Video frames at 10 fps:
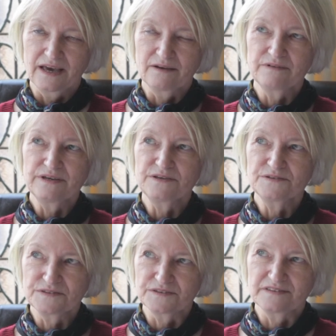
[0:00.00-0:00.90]
and we
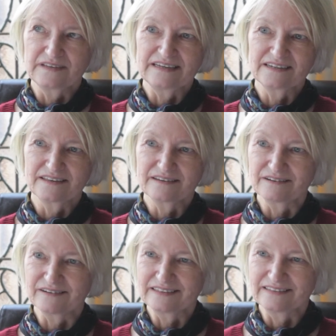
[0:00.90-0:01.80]
used to see each other
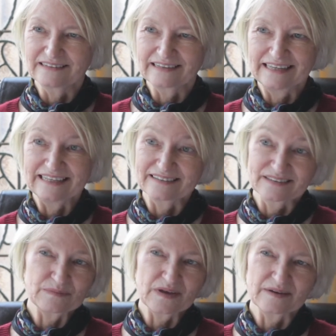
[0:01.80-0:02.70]
going to the clinic,
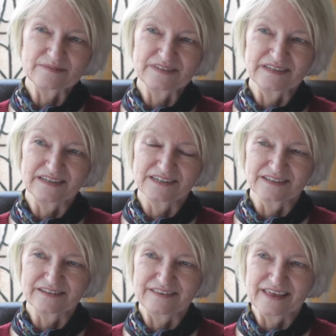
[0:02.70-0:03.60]
sometimes see each
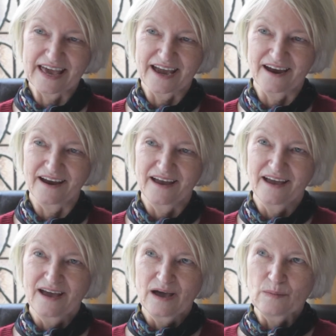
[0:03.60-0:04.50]
other there.
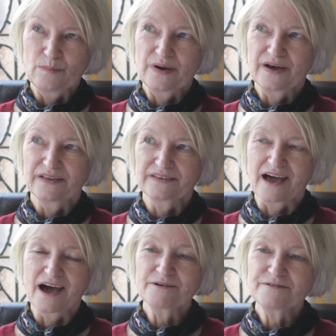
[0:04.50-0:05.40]
But
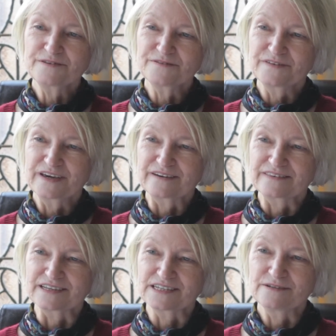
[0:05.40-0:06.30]
I always
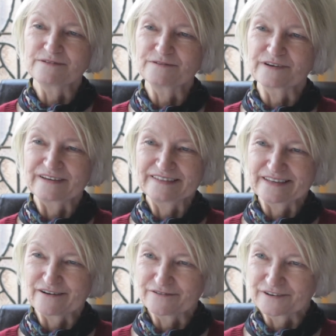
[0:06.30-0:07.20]
figured that she was very
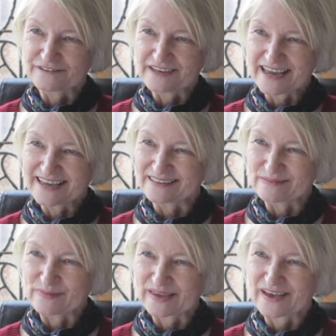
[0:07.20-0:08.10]

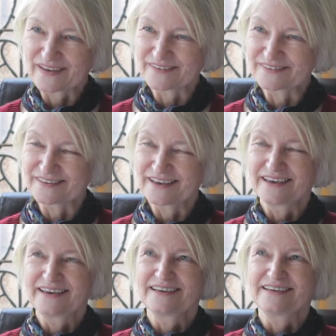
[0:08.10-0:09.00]
self-contained because
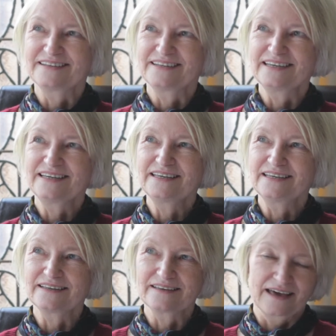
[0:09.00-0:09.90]

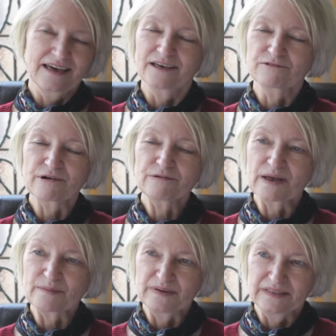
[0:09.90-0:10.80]
she had grown
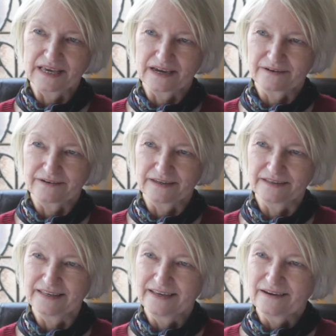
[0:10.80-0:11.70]
up in the
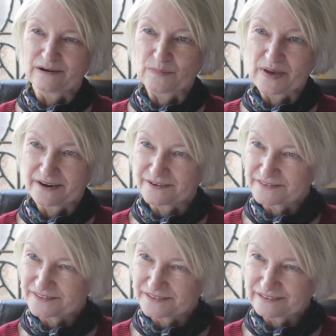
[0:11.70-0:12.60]
area. Her
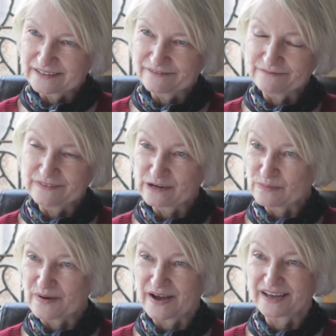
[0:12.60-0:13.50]
parents still lived
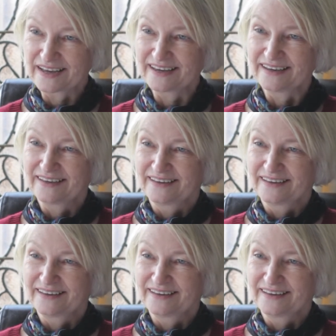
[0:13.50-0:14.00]
nearby.